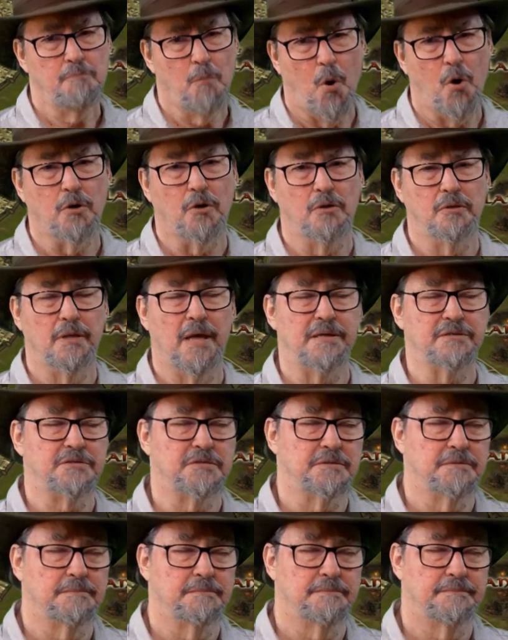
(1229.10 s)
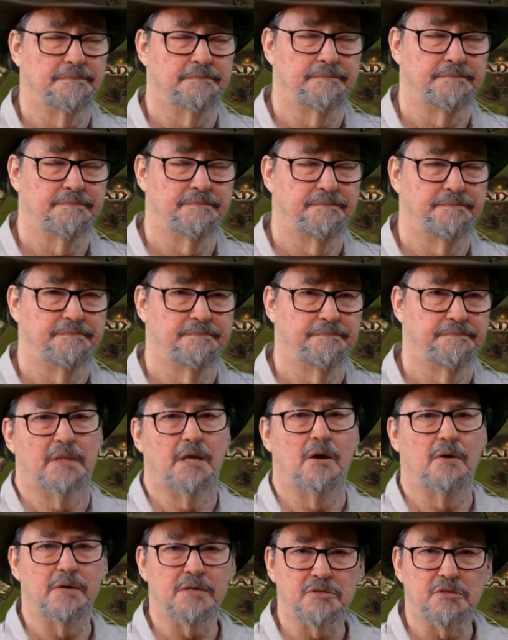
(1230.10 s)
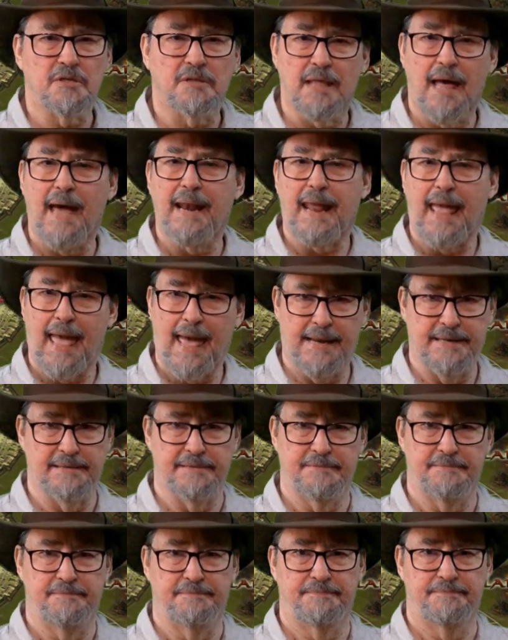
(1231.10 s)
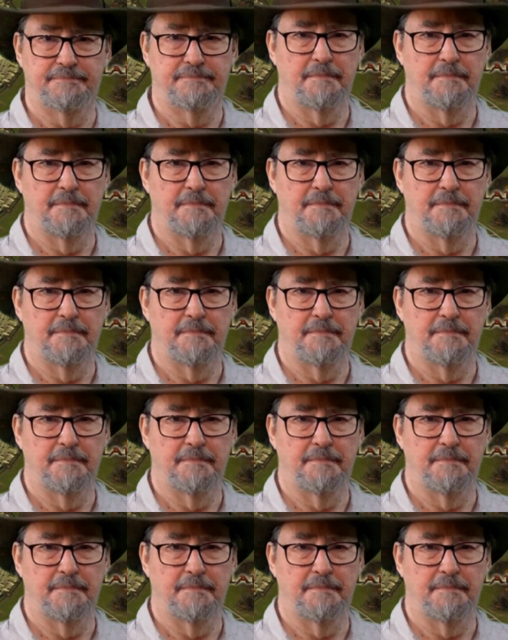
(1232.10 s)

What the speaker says: More or less. There is a lot added,